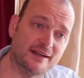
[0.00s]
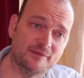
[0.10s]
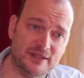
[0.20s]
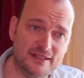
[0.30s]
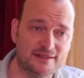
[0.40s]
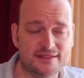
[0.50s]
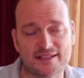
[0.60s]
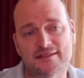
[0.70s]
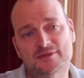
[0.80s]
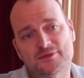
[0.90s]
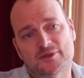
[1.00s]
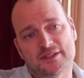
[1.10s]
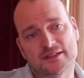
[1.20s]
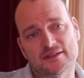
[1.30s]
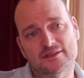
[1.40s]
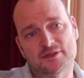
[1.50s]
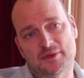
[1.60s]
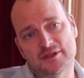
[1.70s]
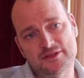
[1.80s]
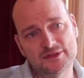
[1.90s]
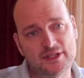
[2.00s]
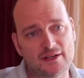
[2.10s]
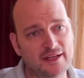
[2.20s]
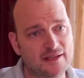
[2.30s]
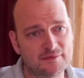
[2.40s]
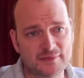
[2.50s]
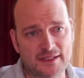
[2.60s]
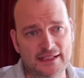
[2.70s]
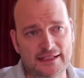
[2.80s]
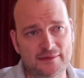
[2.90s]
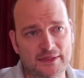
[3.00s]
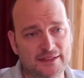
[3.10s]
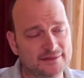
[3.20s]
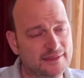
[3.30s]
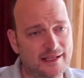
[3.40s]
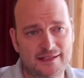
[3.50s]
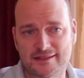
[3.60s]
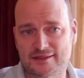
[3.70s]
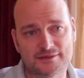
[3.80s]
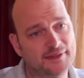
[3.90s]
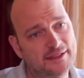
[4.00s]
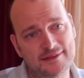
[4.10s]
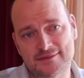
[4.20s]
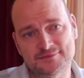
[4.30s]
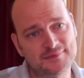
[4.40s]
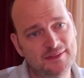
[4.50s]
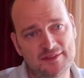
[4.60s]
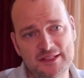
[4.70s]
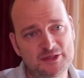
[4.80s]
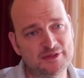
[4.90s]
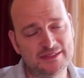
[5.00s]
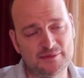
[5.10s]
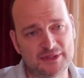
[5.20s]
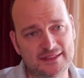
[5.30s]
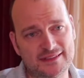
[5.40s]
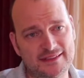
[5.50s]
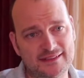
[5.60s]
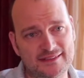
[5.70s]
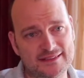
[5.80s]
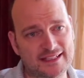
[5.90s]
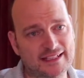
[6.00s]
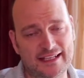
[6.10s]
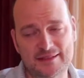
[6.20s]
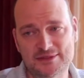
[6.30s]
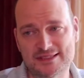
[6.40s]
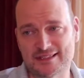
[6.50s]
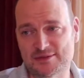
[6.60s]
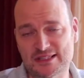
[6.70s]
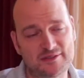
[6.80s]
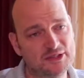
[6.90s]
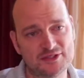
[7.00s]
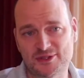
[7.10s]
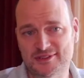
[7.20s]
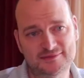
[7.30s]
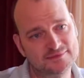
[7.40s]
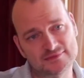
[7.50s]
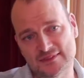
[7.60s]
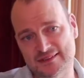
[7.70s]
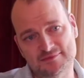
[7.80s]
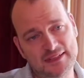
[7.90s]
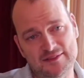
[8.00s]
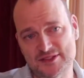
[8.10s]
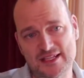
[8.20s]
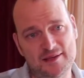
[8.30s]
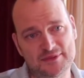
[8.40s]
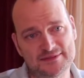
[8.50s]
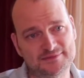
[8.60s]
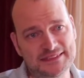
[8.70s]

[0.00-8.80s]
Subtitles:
I'm the designer for the Naruto Boruto Card Game. I'm a 19-year veteran of the industry. I've been designing games since I was 11 years old and haven't stopped.